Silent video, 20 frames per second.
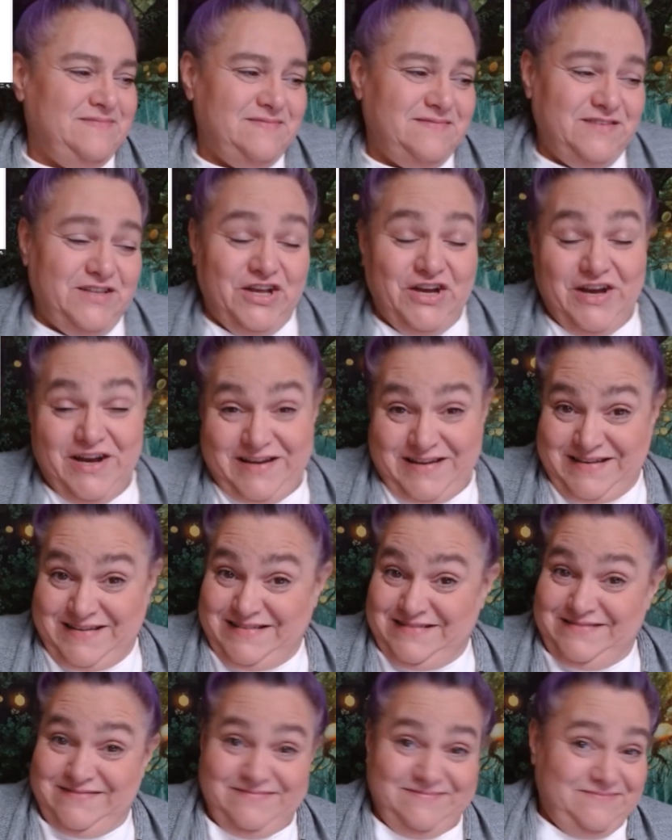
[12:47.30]
Look.
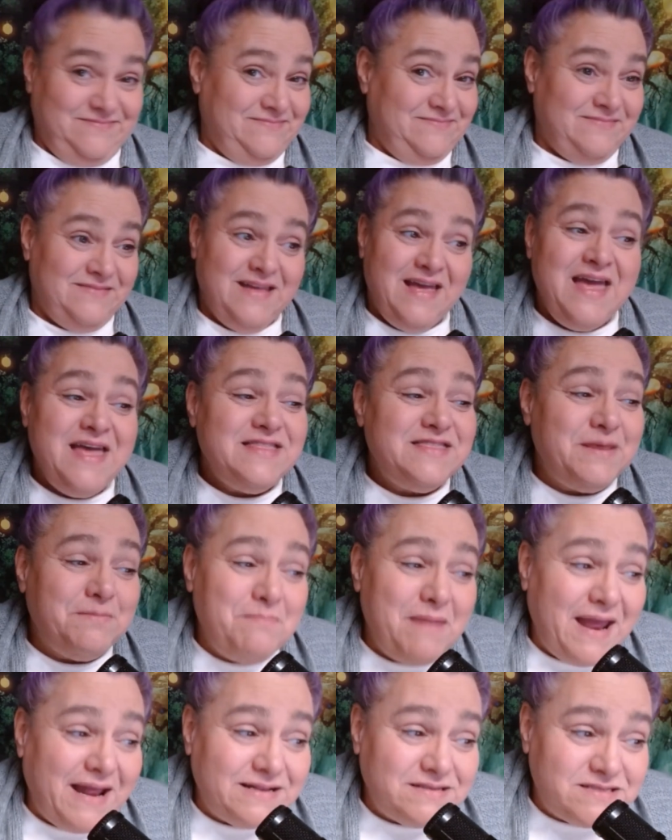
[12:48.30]
The
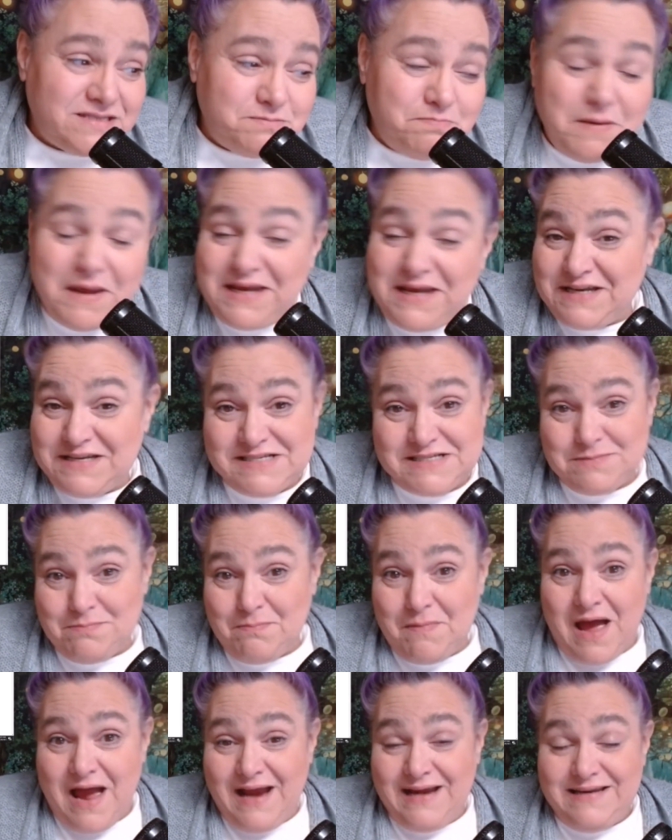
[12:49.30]
man speaking his
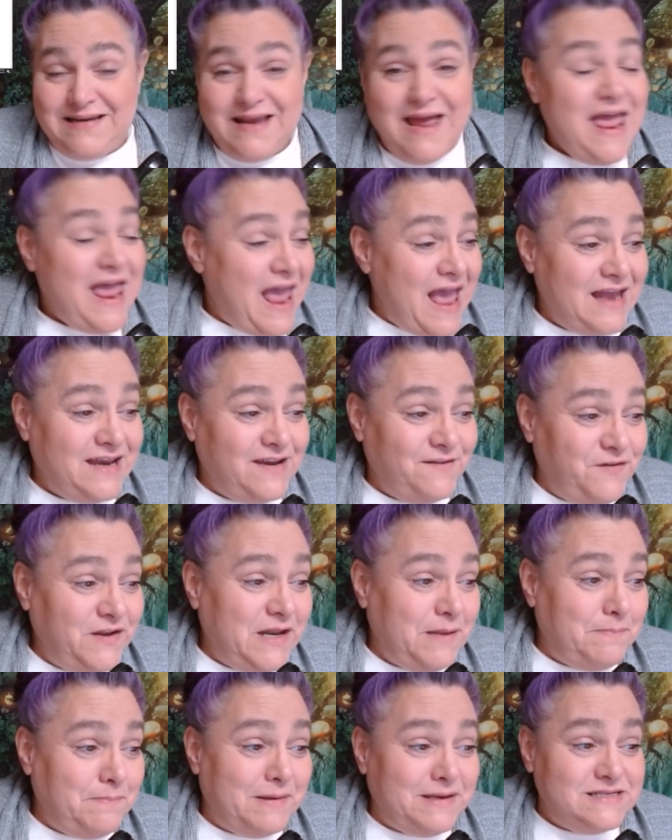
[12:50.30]
mind. And of
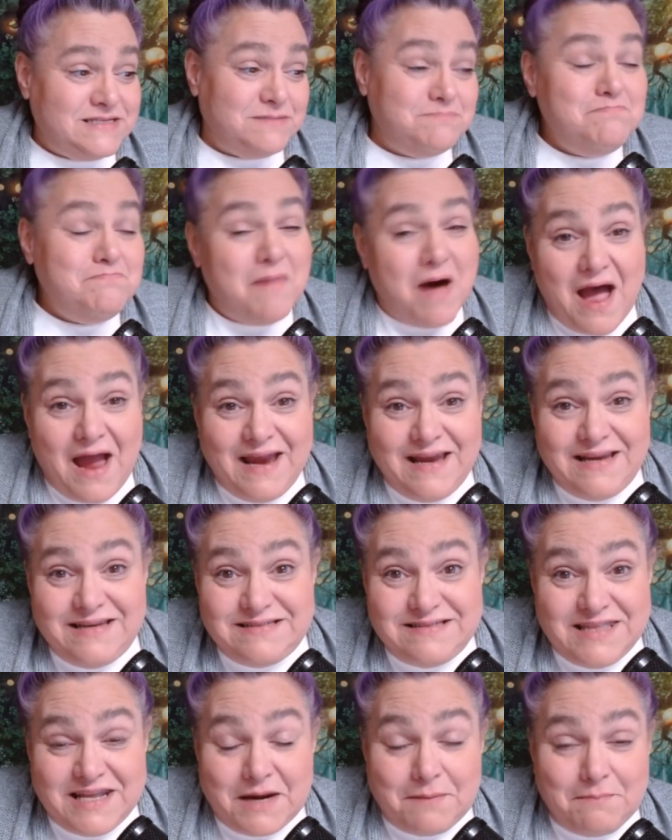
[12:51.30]
anybody's mind
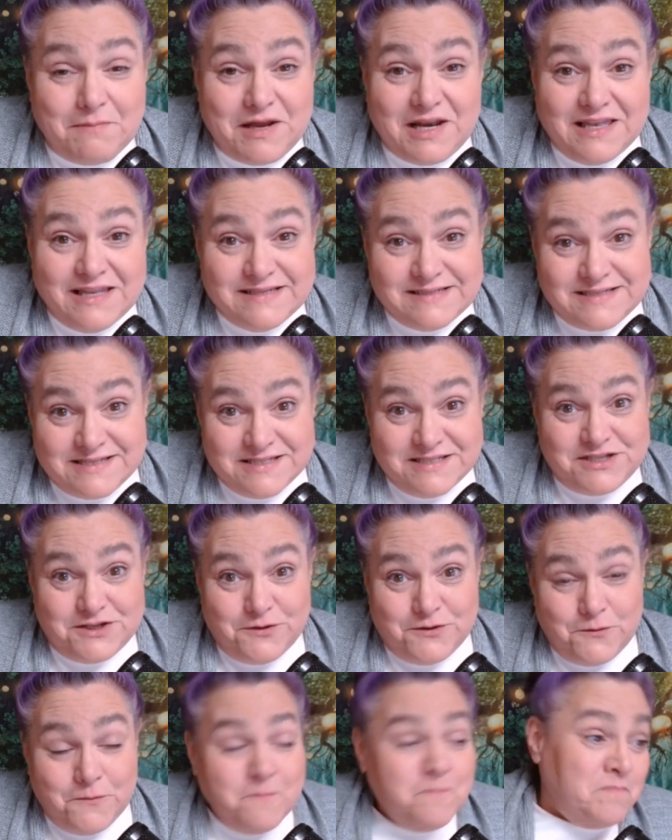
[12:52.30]
that I'm going to listen
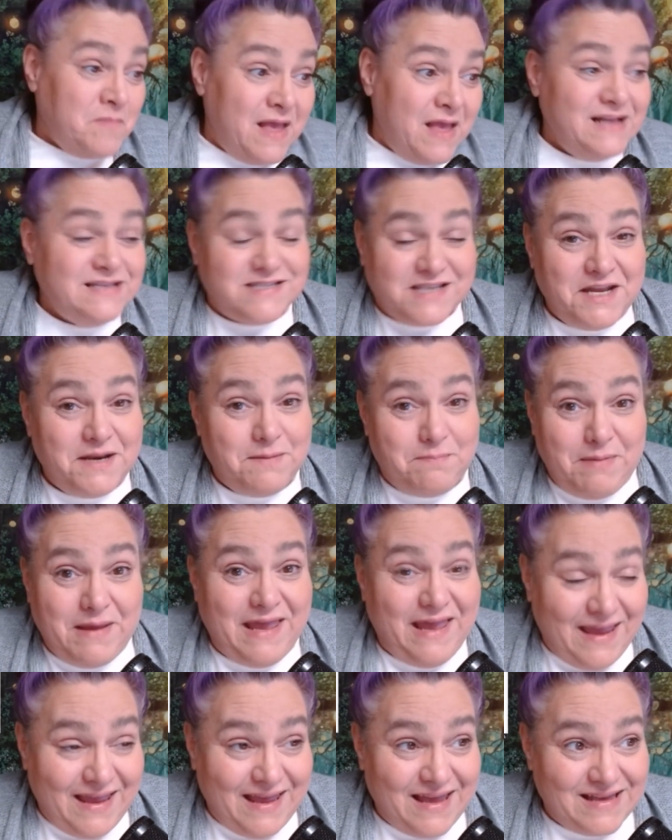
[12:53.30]
to, it's going to be
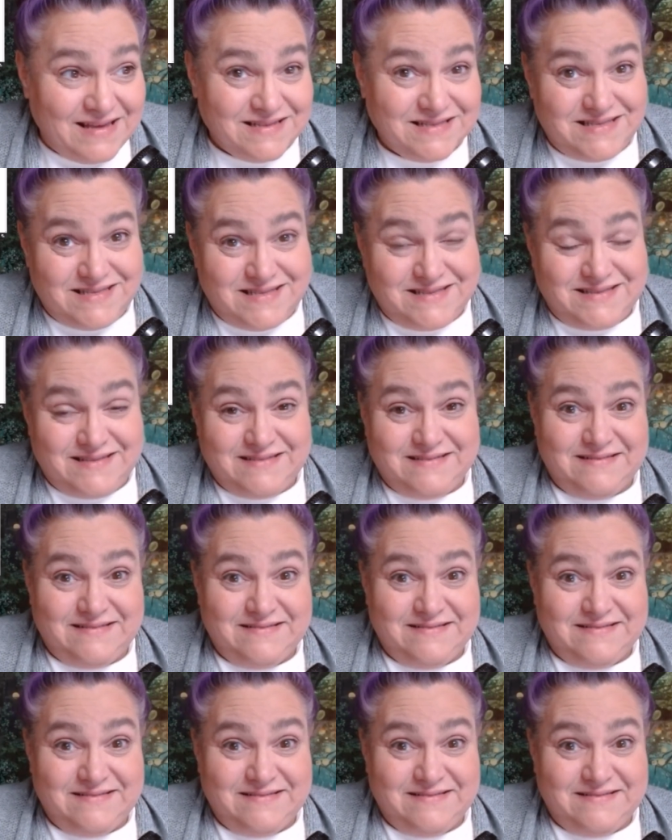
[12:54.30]
his.